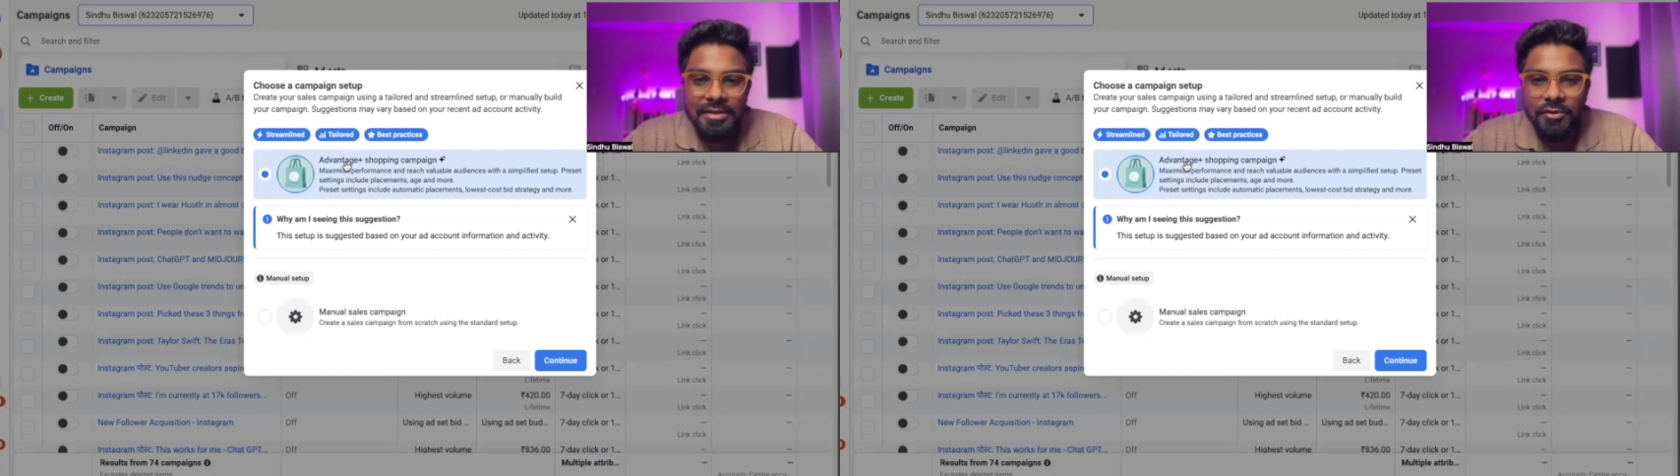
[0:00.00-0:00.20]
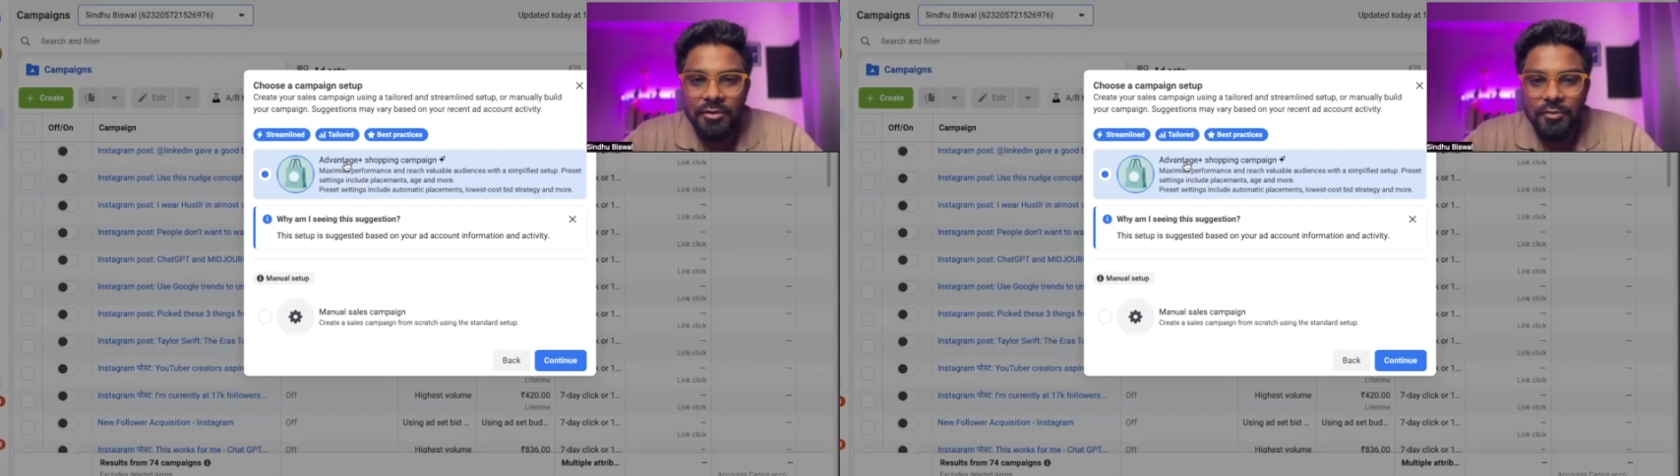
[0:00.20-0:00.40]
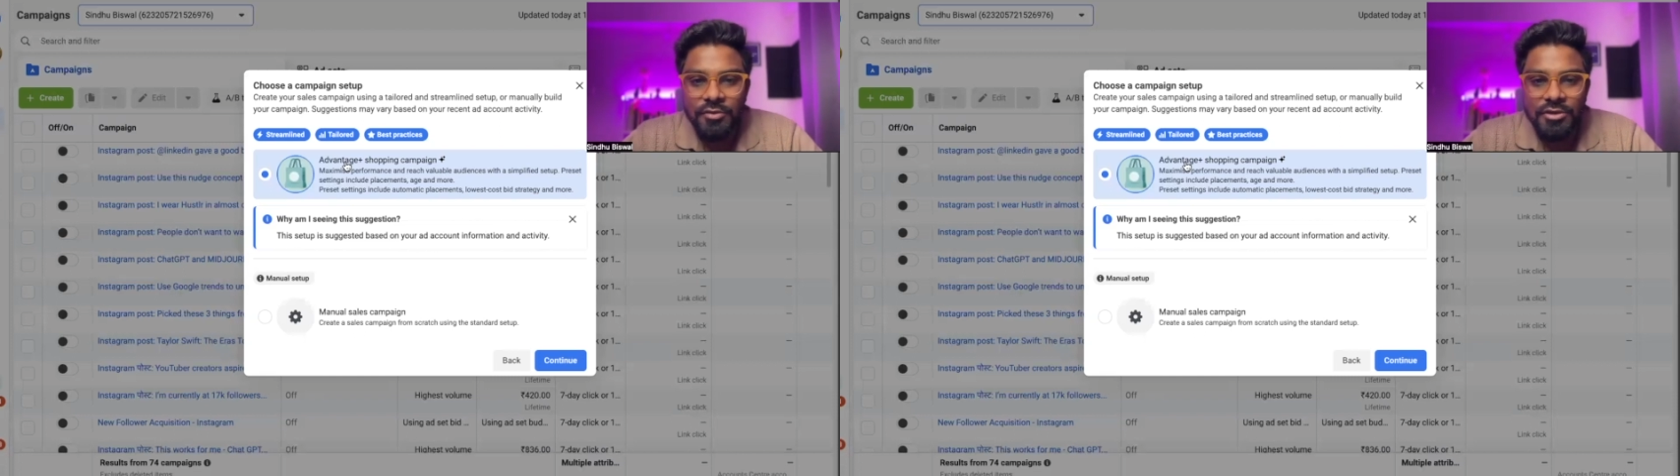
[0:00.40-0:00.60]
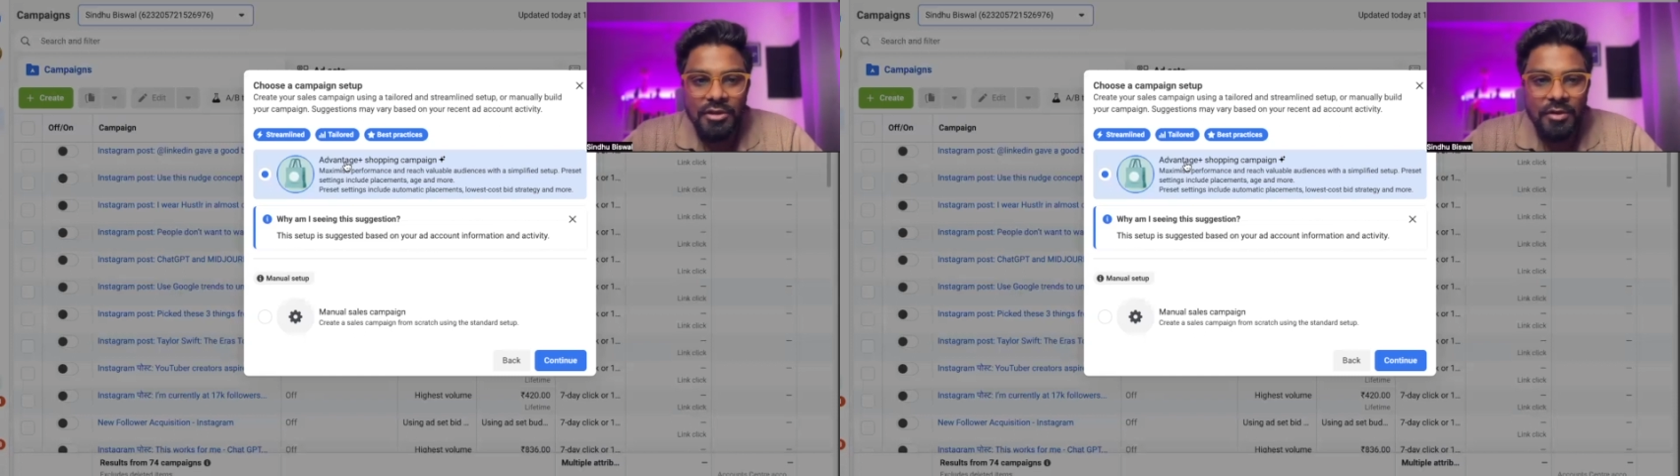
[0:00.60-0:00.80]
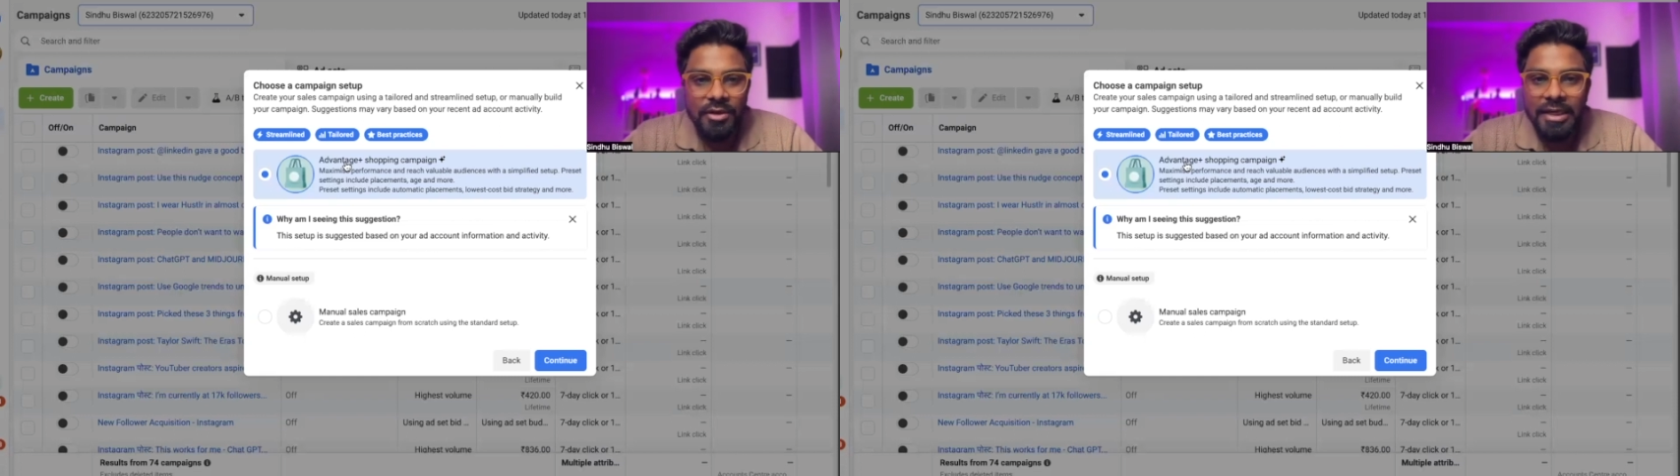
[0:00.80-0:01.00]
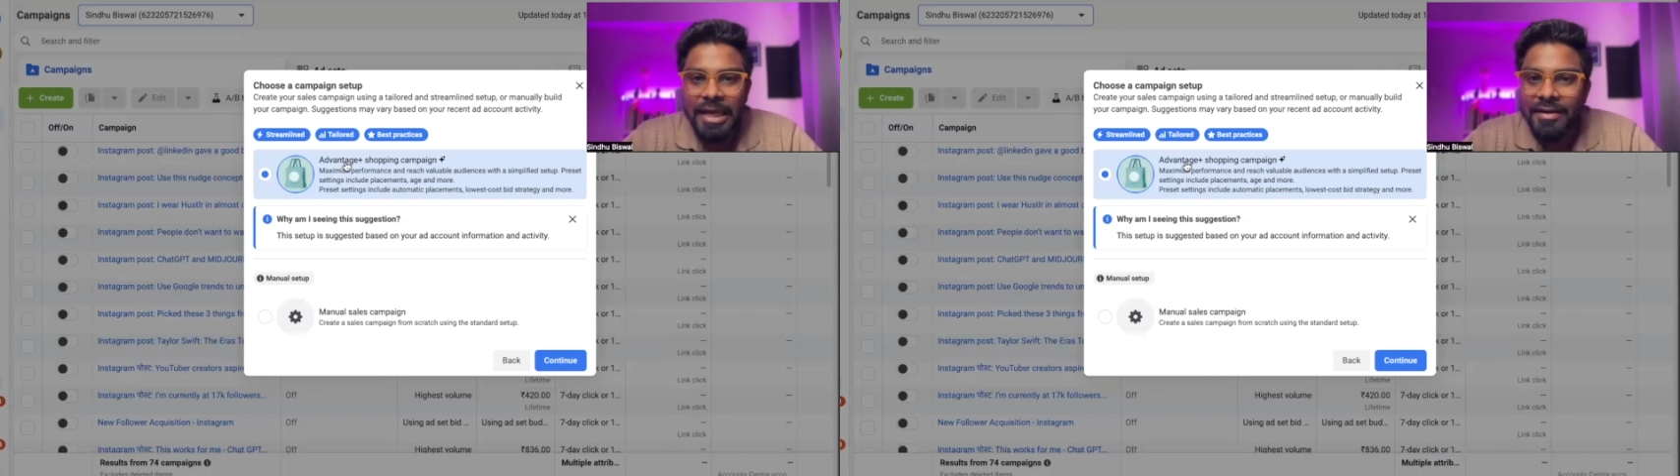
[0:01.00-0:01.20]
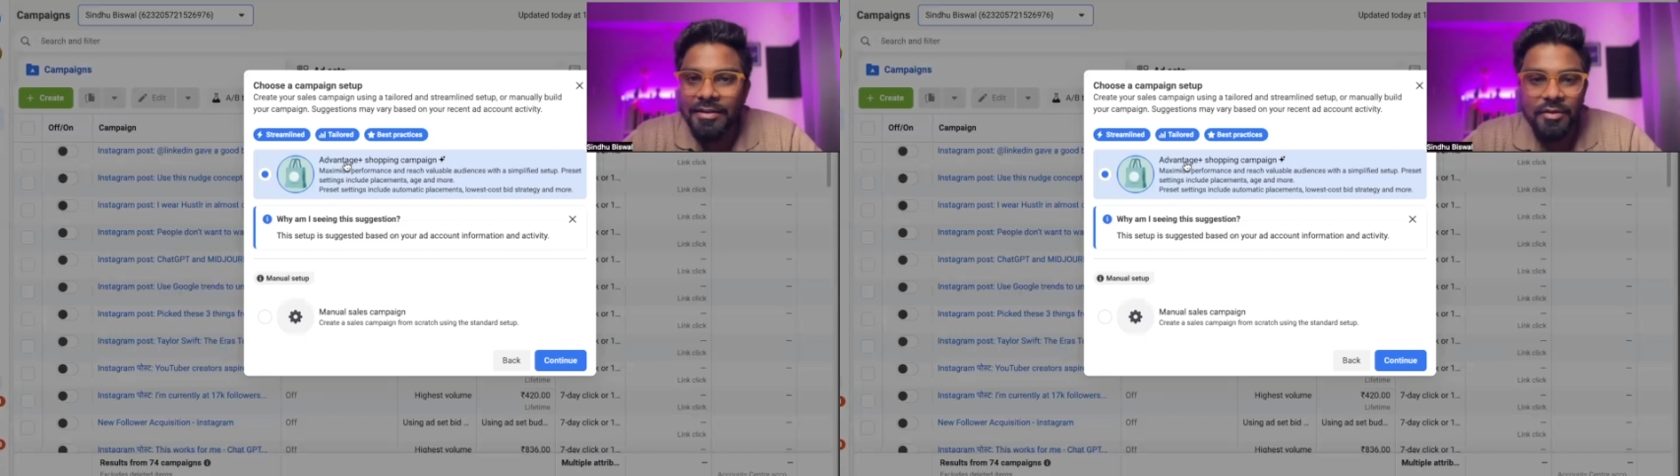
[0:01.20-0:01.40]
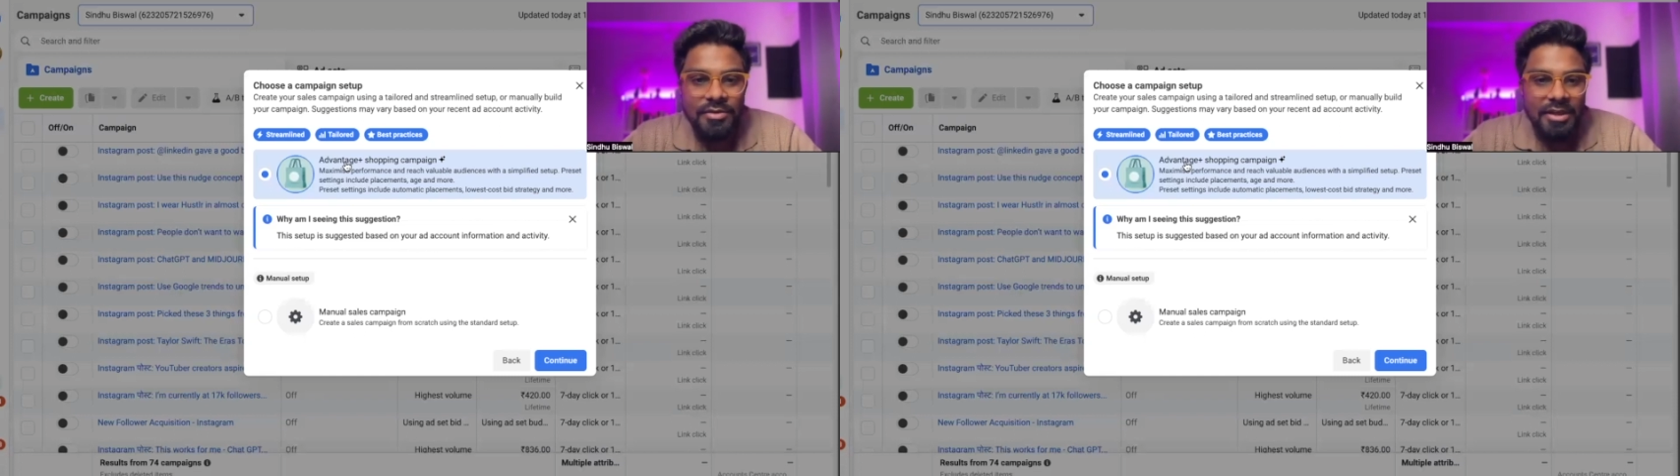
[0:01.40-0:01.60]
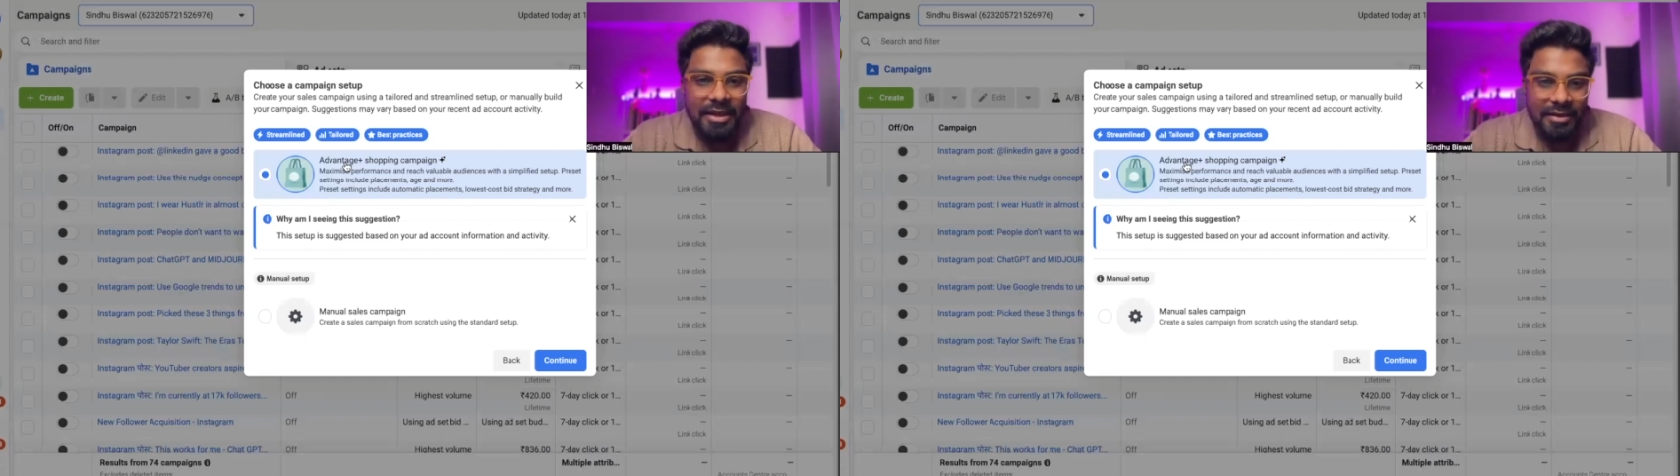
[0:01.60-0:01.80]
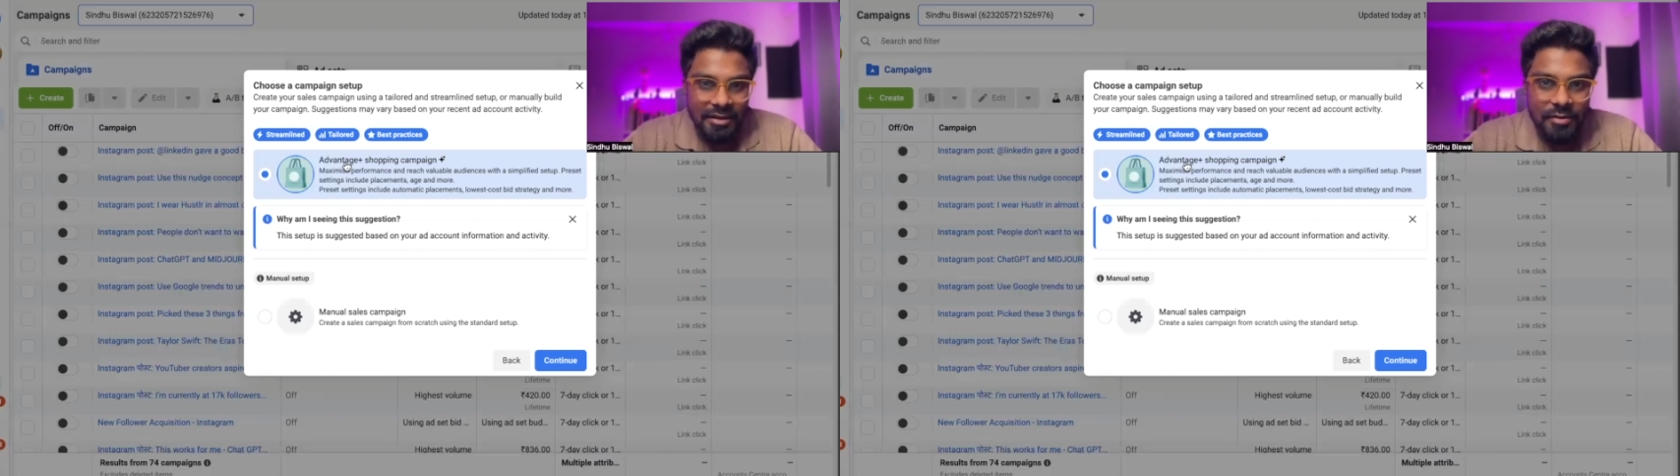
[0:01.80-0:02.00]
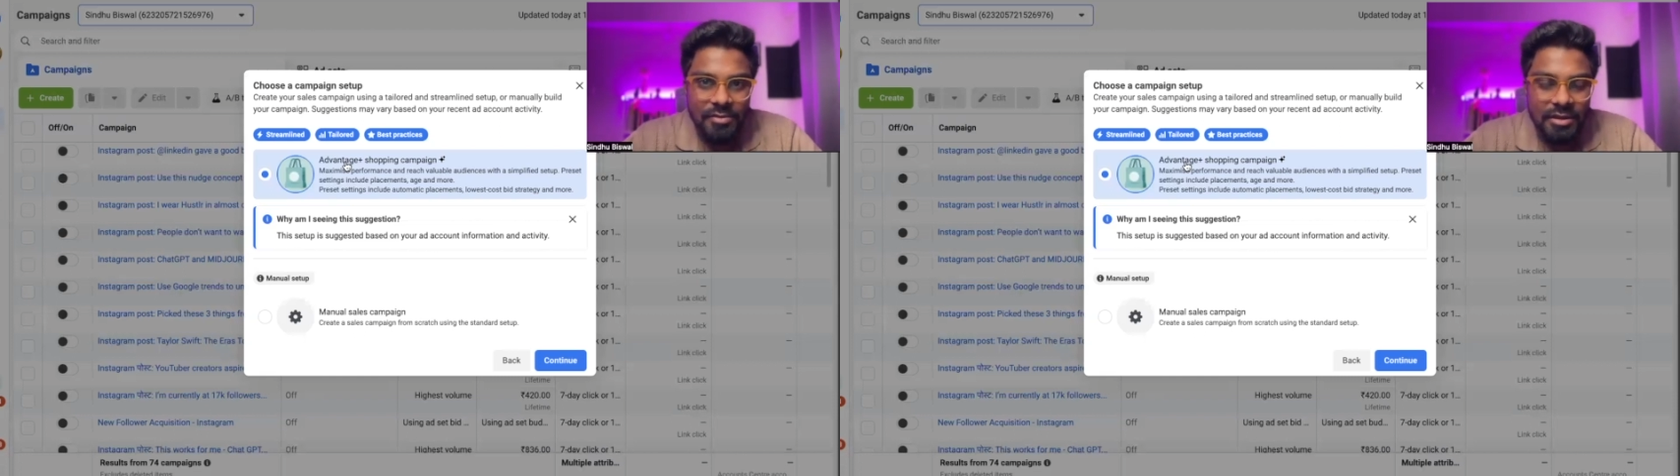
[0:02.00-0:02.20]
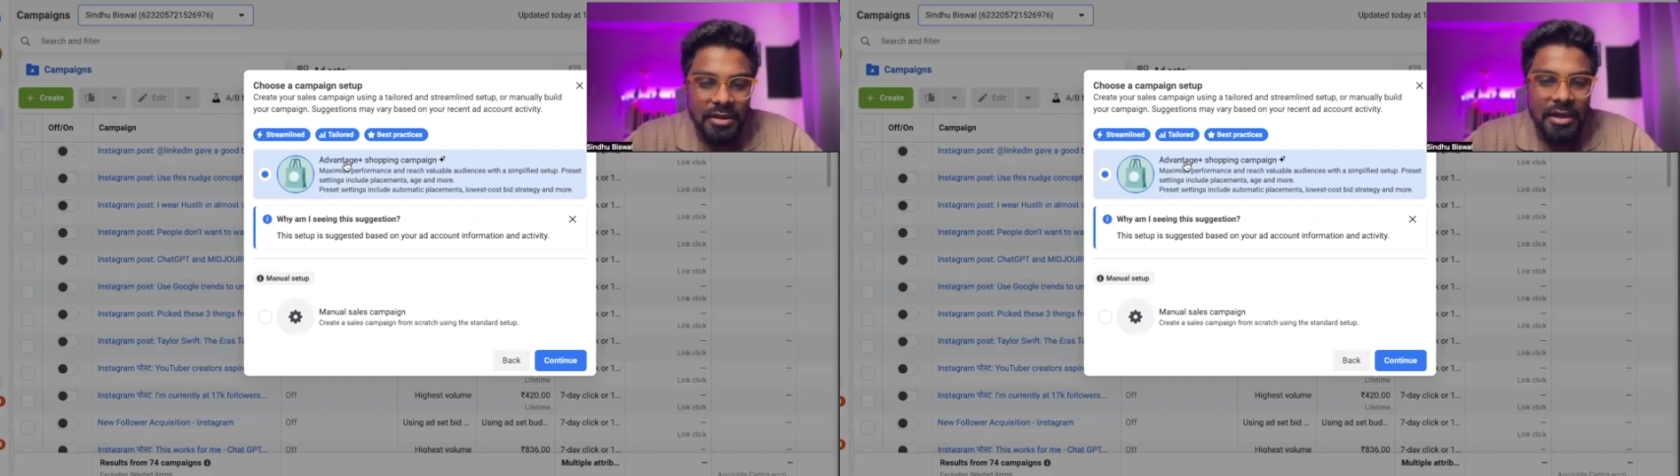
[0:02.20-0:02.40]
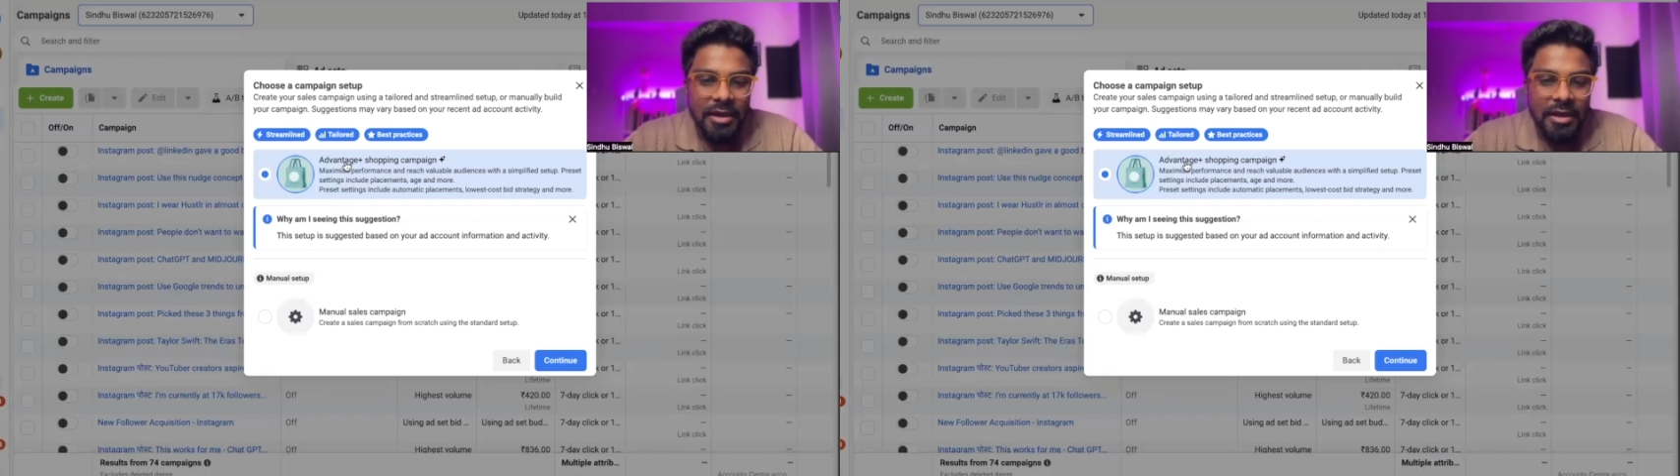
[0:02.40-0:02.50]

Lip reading: is almost around an 8,000, 9,000,